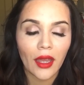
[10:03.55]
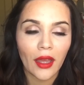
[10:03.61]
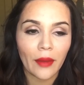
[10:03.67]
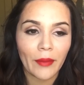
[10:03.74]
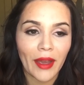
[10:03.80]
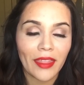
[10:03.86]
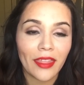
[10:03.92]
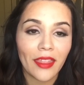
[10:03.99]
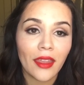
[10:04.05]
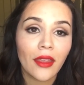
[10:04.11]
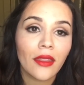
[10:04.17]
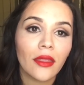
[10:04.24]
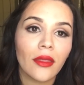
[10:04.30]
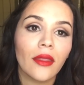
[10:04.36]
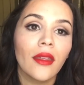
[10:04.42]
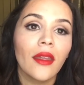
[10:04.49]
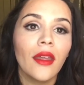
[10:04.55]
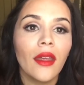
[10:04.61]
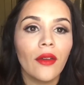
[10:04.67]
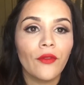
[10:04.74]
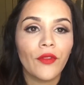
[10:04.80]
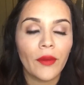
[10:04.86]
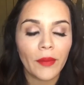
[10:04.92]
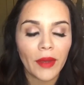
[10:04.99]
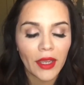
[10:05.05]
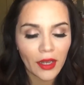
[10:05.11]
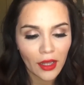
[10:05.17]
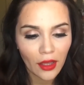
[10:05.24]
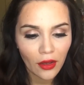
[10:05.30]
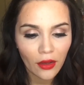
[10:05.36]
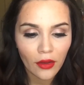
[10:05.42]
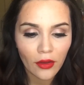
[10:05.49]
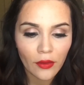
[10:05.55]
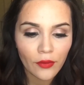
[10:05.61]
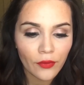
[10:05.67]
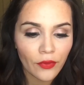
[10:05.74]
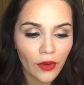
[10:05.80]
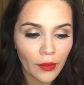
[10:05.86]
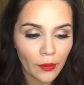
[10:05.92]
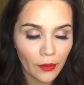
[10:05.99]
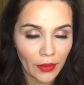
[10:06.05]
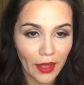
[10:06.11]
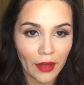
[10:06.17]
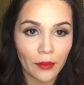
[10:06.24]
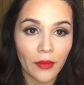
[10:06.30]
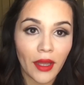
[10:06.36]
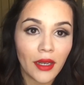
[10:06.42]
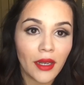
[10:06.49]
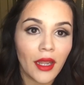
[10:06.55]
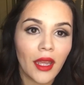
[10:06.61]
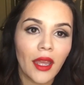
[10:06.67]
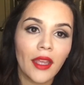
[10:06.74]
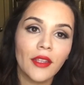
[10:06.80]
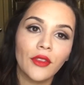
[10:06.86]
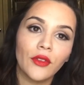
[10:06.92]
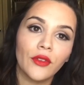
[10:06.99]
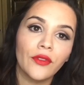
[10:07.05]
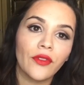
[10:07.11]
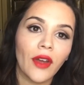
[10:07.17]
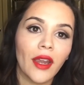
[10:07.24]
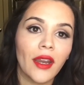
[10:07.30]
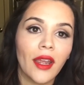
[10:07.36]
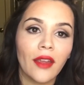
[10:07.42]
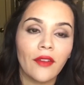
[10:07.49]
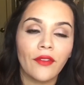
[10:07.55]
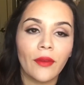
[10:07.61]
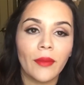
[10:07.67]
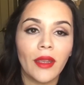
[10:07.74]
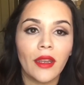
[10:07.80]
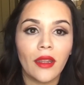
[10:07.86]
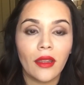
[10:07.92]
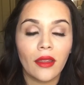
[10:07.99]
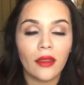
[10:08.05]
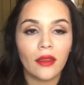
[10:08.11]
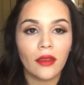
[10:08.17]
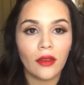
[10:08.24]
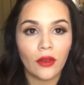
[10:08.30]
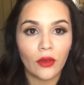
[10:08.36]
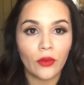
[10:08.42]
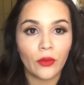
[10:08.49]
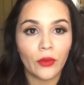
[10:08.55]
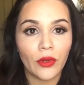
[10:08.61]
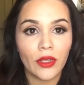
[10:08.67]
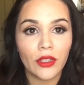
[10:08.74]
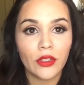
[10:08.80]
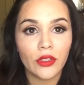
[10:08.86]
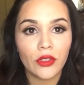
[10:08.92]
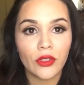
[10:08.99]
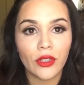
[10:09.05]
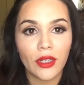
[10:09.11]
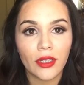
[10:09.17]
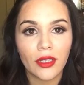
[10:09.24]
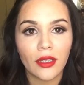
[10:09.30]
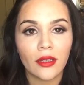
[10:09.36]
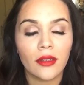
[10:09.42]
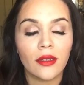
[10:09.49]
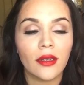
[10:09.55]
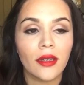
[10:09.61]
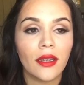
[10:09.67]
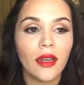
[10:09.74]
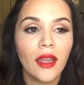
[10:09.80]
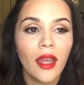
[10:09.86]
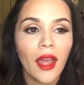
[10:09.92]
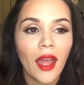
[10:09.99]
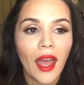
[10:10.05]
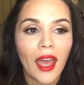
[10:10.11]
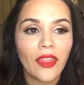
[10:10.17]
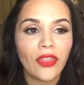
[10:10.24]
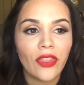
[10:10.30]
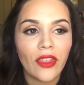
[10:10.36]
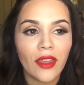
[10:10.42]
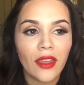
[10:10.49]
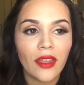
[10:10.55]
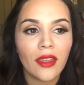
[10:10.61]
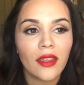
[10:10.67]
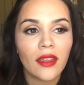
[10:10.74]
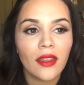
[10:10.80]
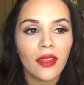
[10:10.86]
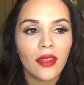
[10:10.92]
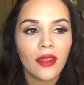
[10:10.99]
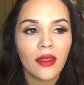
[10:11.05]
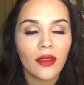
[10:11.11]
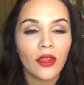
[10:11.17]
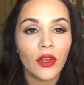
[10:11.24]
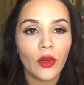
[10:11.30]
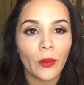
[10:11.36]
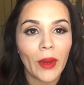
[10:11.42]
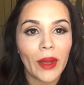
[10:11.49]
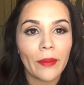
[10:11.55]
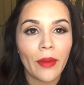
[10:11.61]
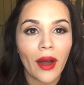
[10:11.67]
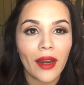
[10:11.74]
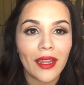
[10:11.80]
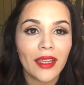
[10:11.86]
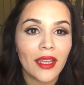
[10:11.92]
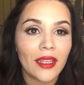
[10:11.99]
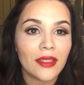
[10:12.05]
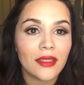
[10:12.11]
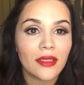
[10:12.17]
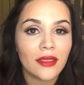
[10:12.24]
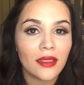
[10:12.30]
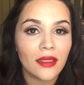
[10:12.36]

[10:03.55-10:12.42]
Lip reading: I think from eating from like Monday through Friday, from eating, really strict and good, I think, my body gets